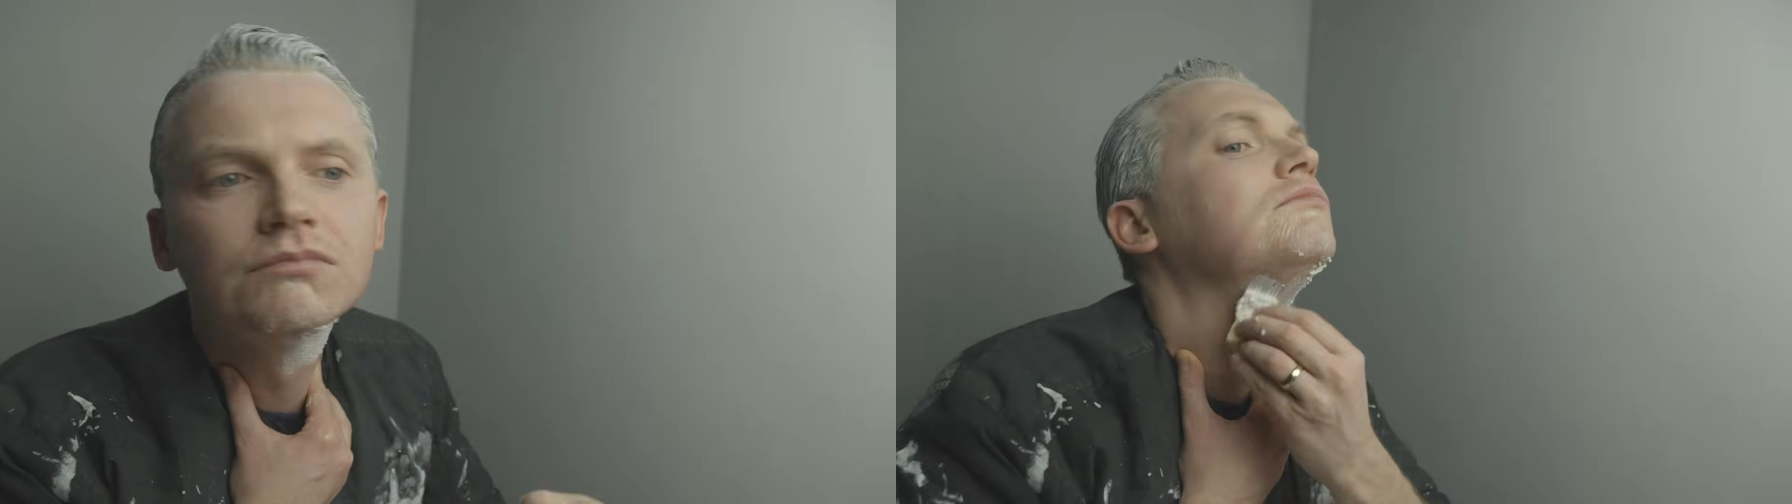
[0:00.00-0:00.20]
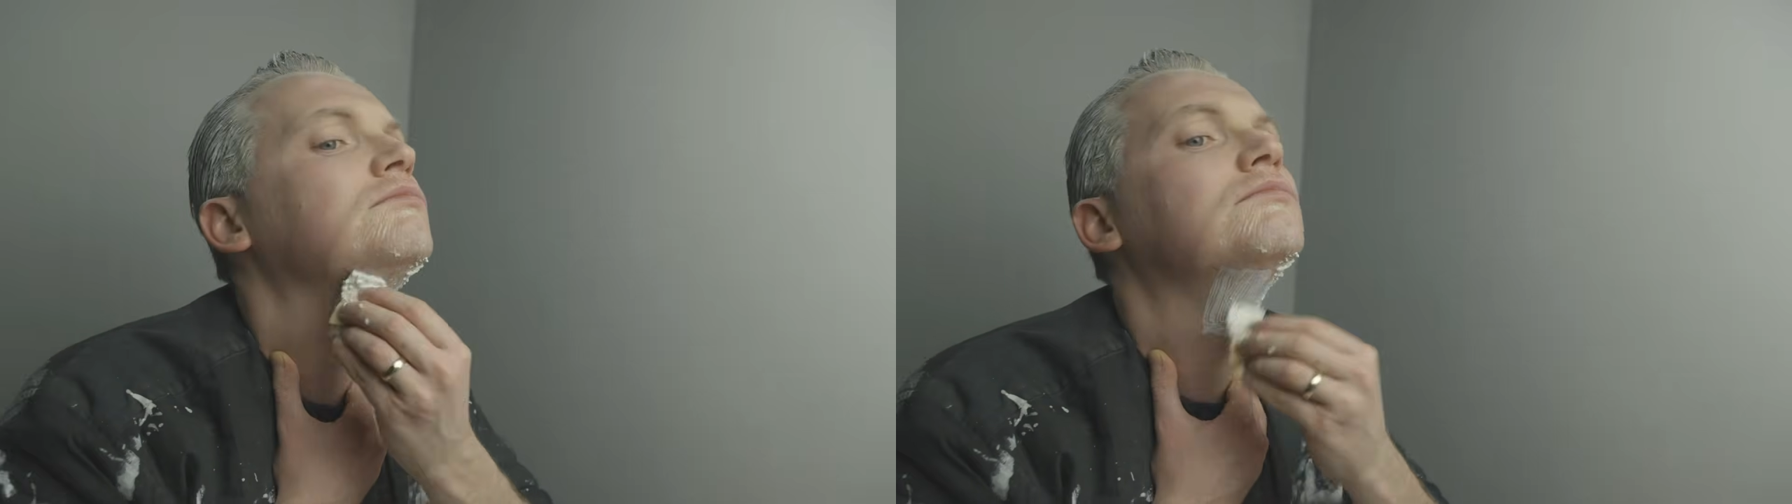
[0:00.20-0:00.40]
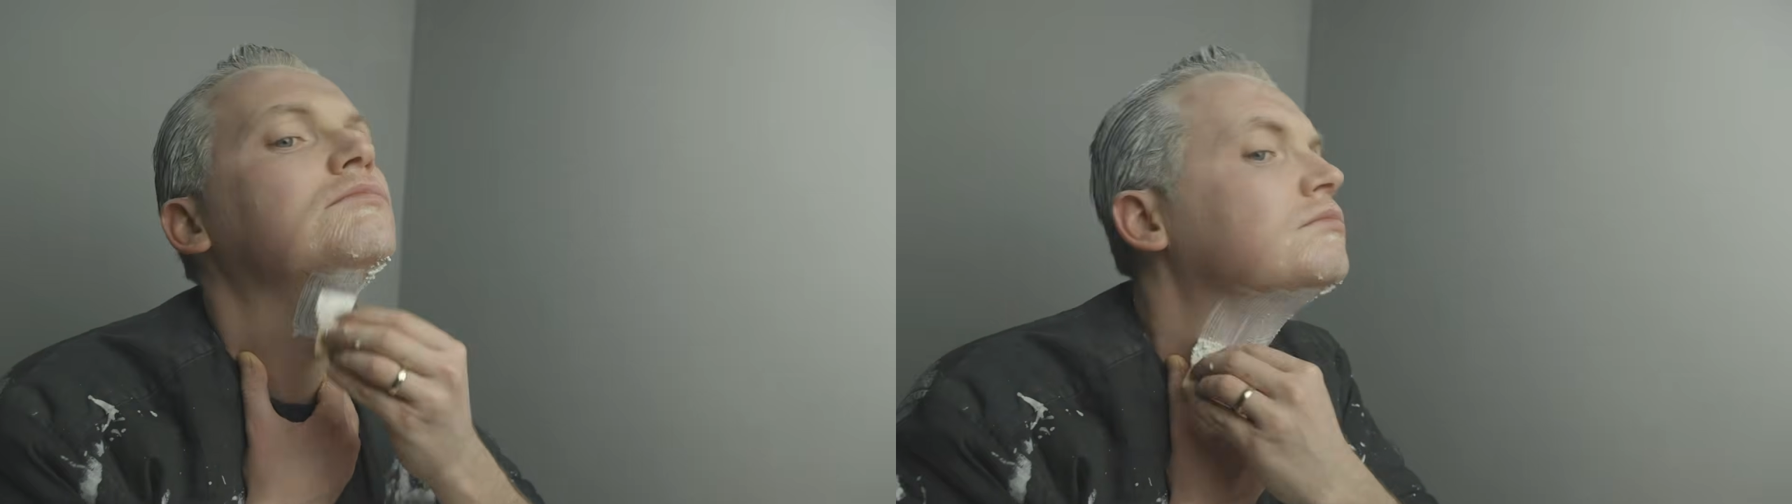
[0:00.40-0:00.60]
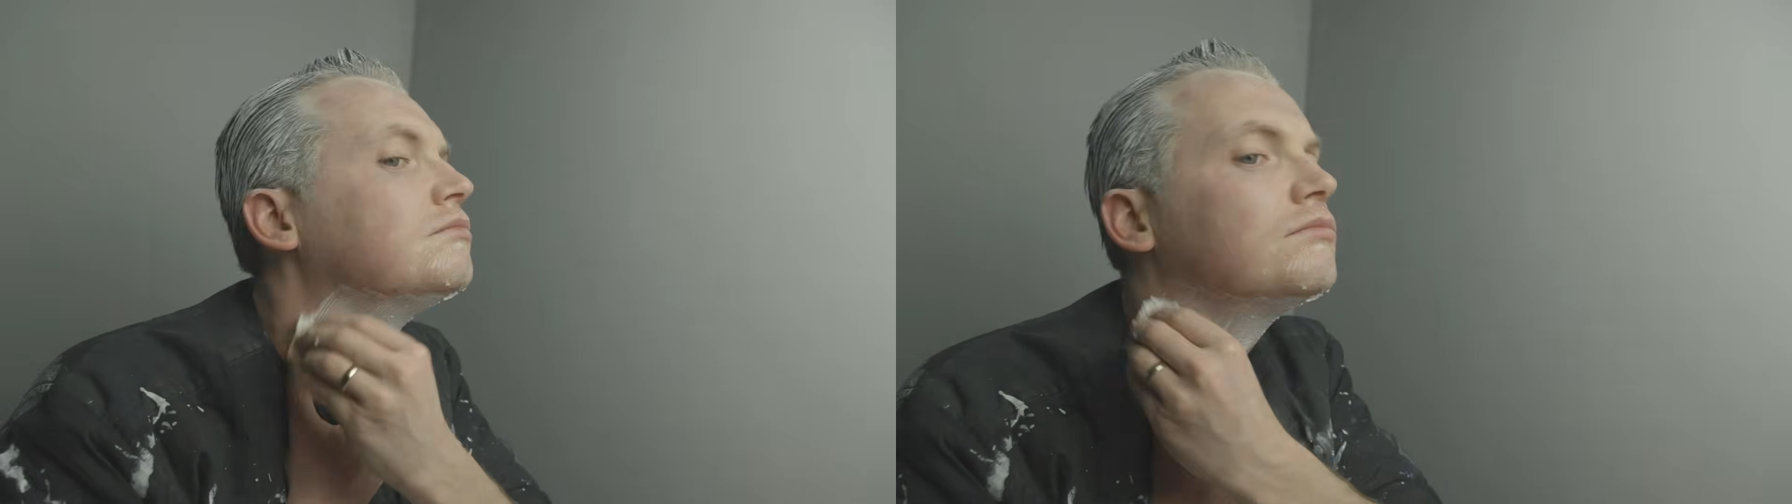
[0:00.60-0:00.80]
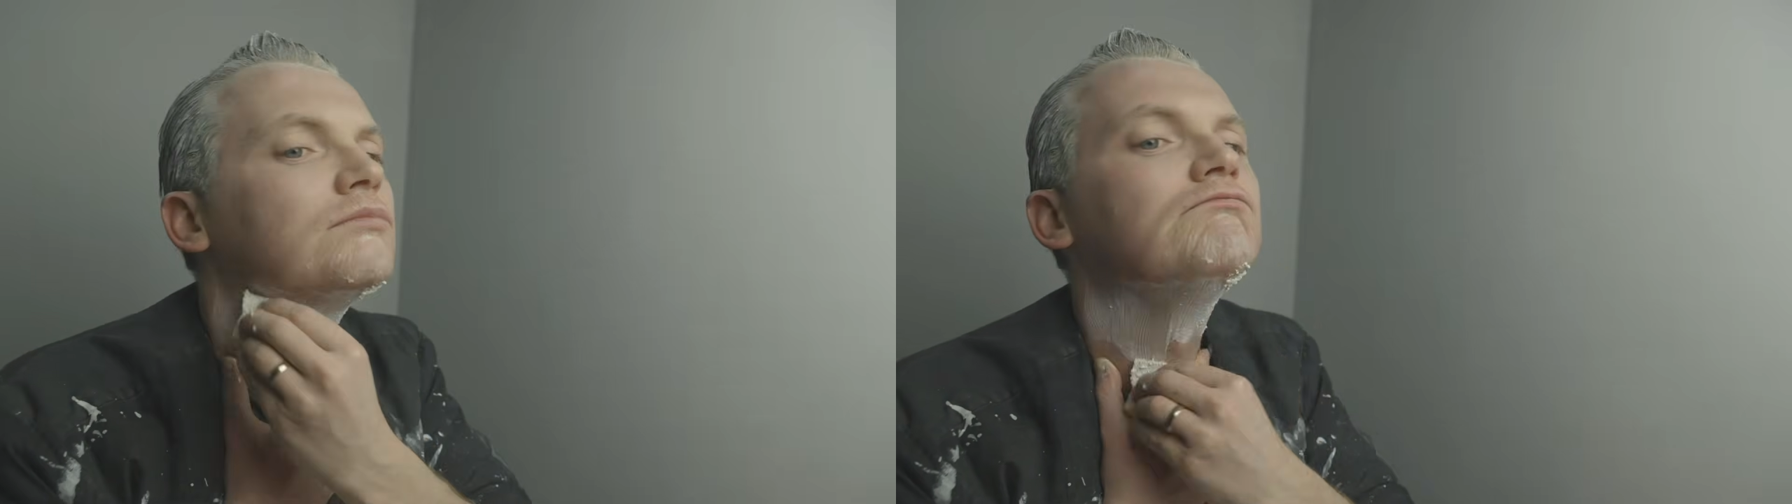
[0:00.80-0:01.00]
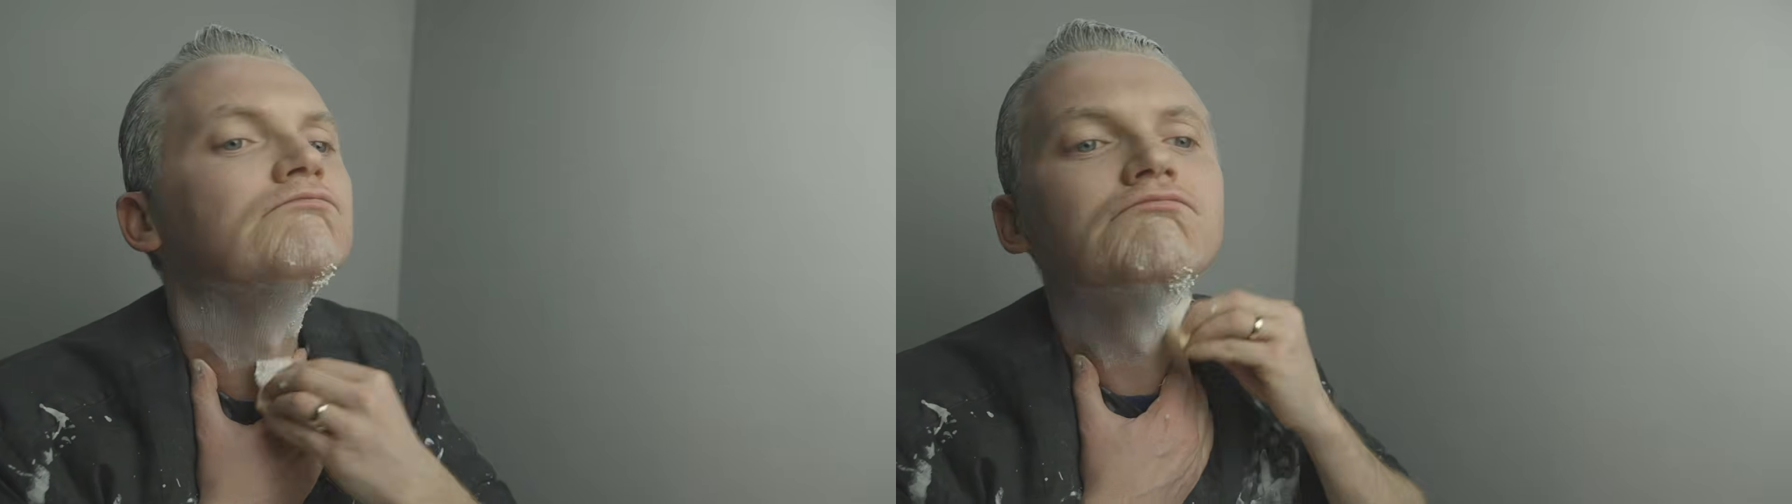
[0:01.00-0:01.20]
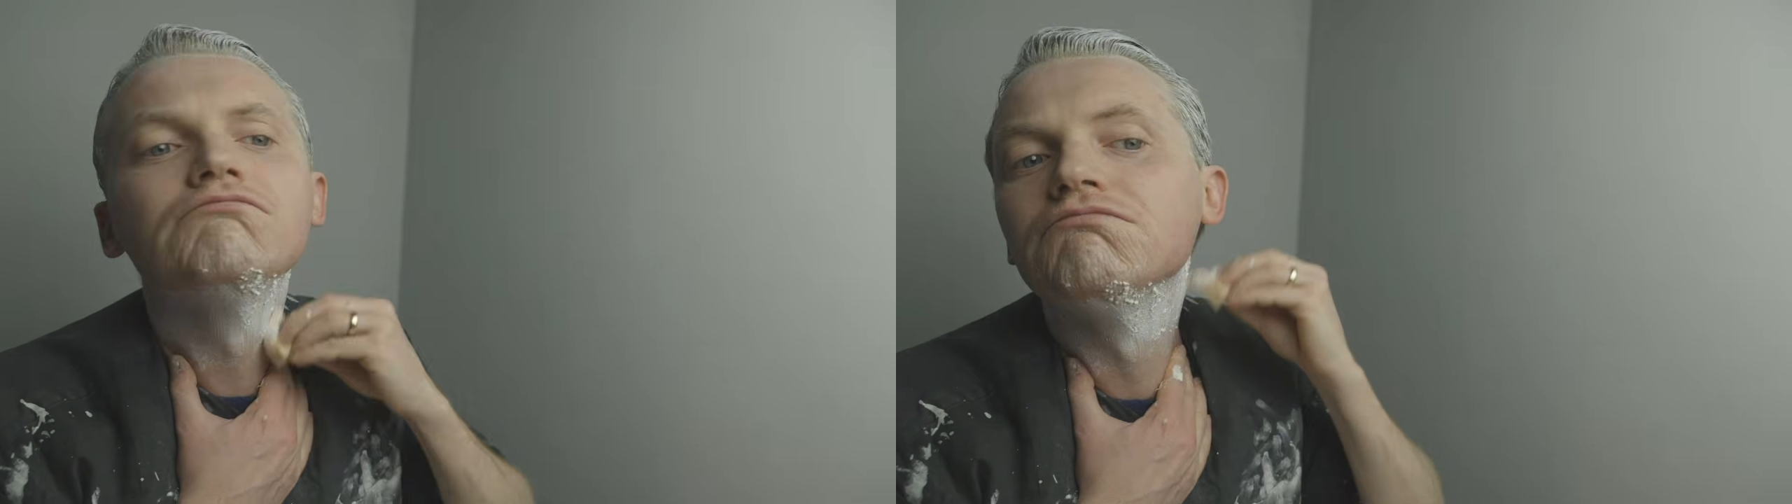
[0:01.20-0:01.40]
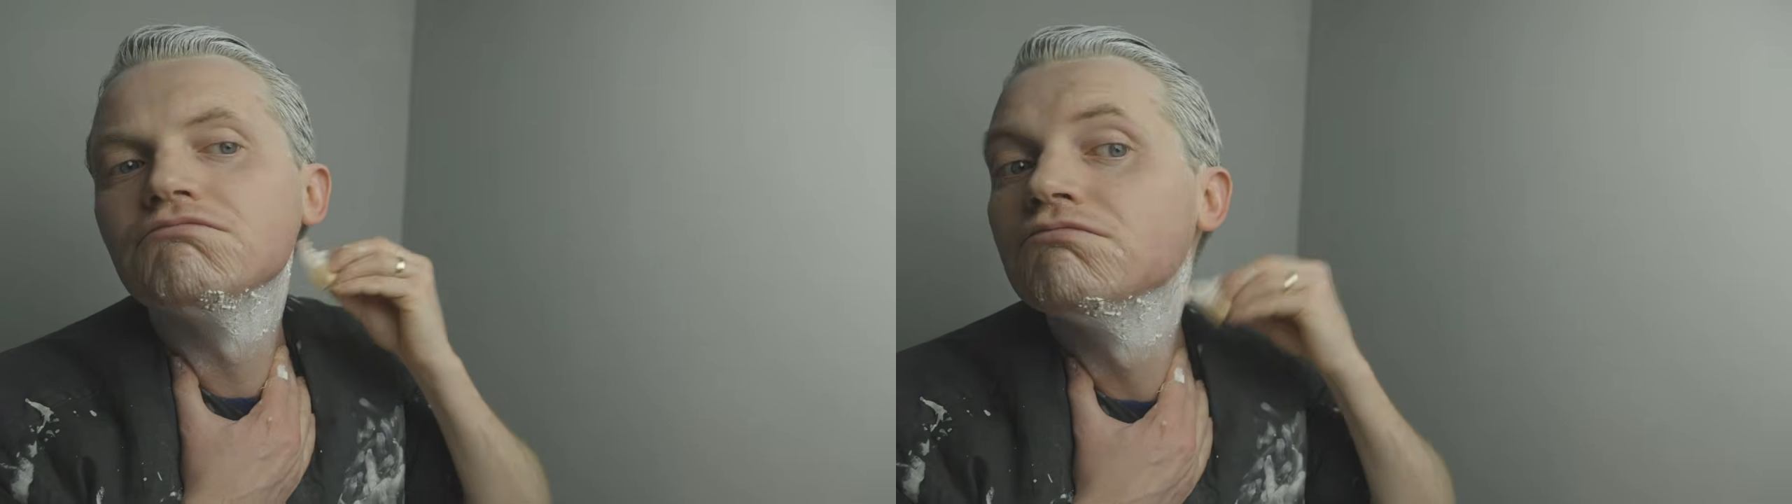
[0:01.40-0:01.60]
So I did this on the gap
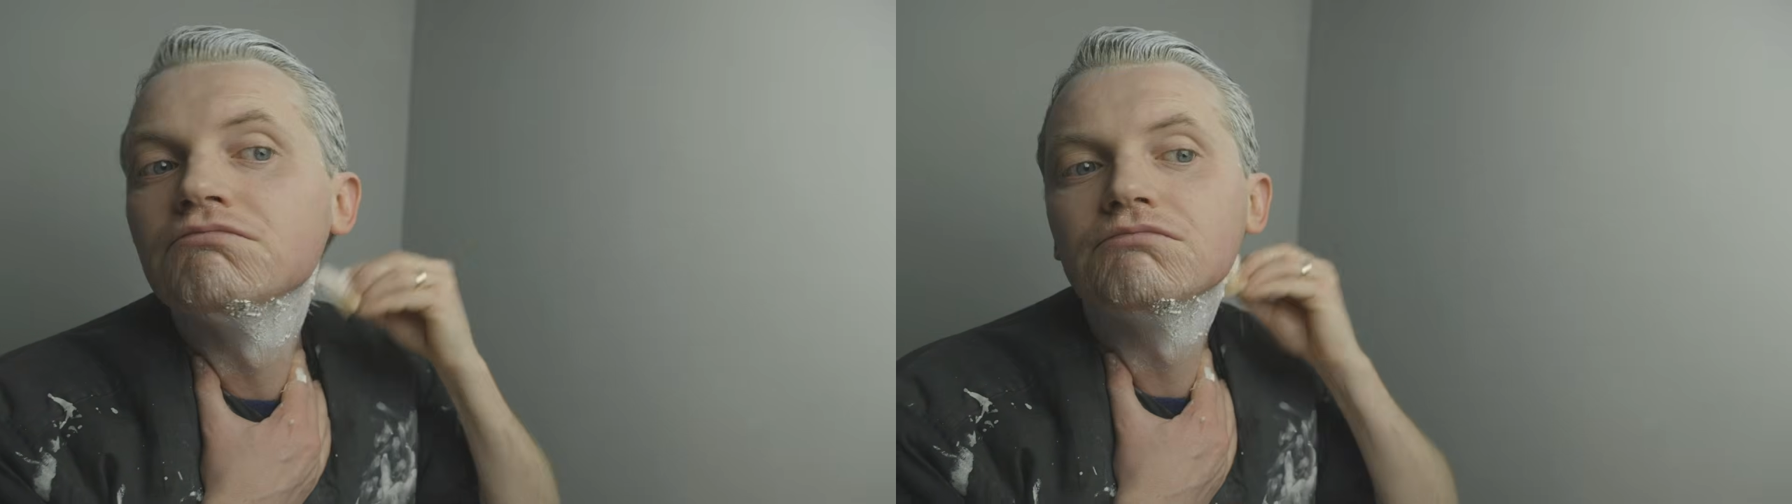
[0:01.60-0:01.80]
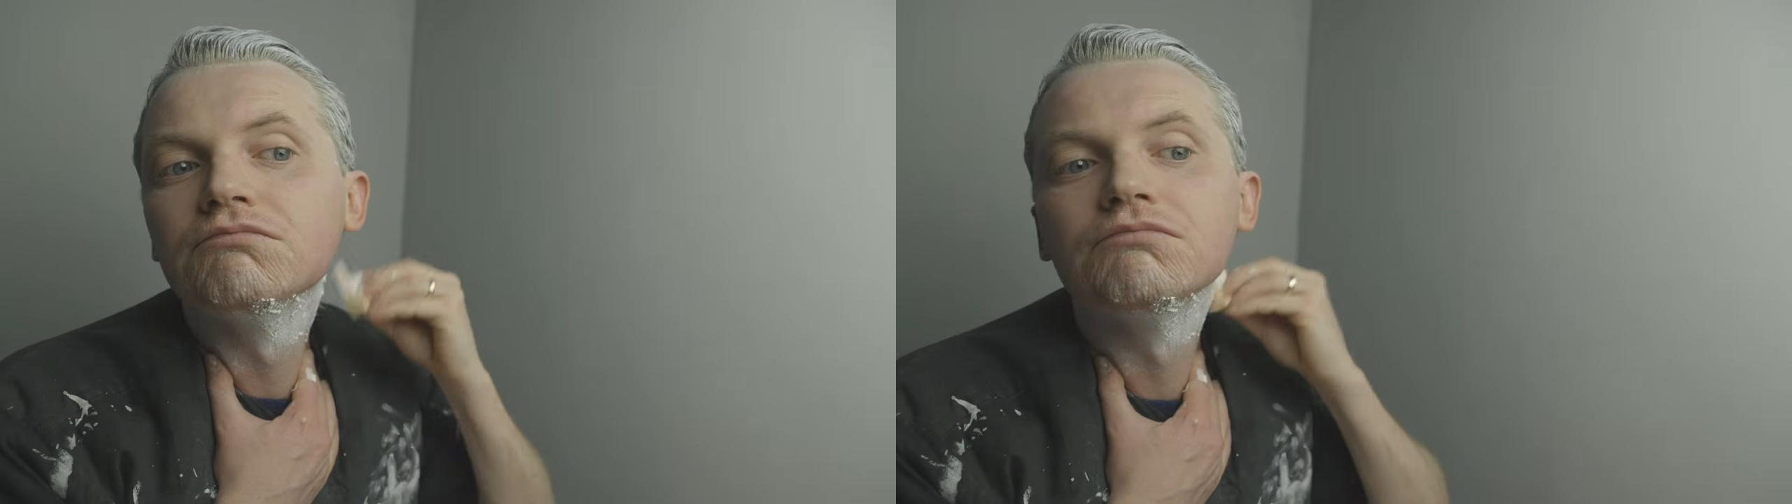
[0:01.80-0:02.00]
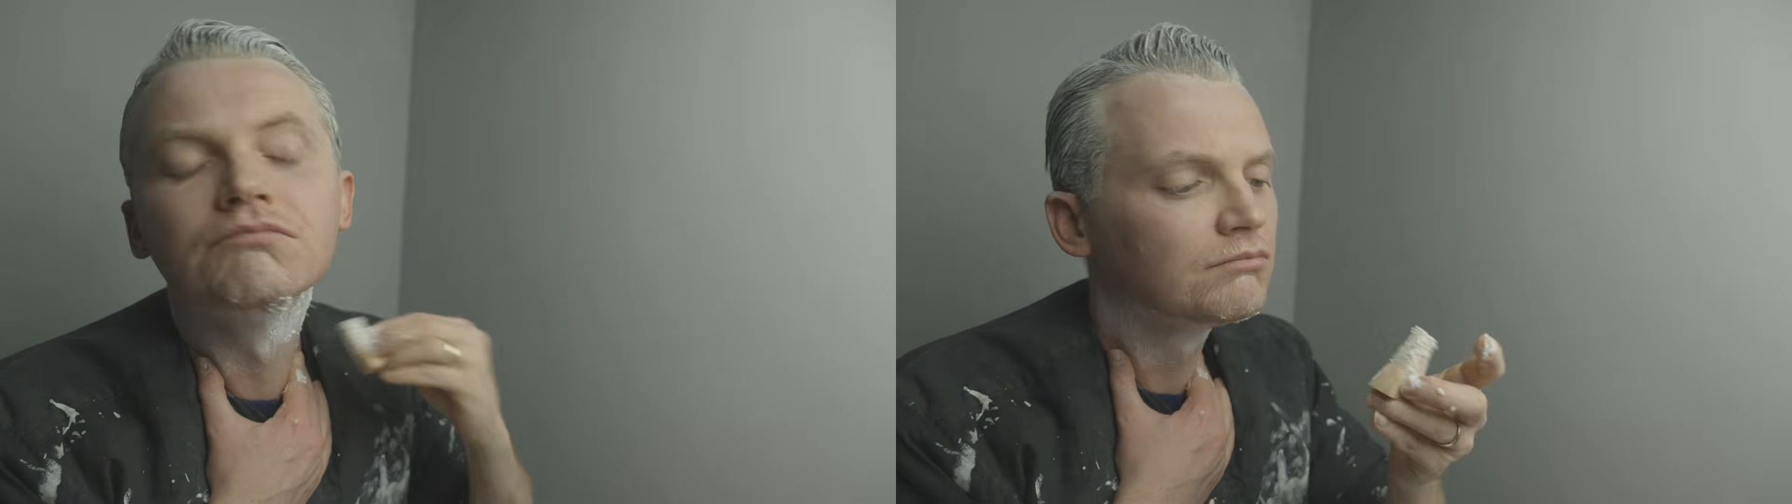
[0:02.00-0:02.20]
between my nose and my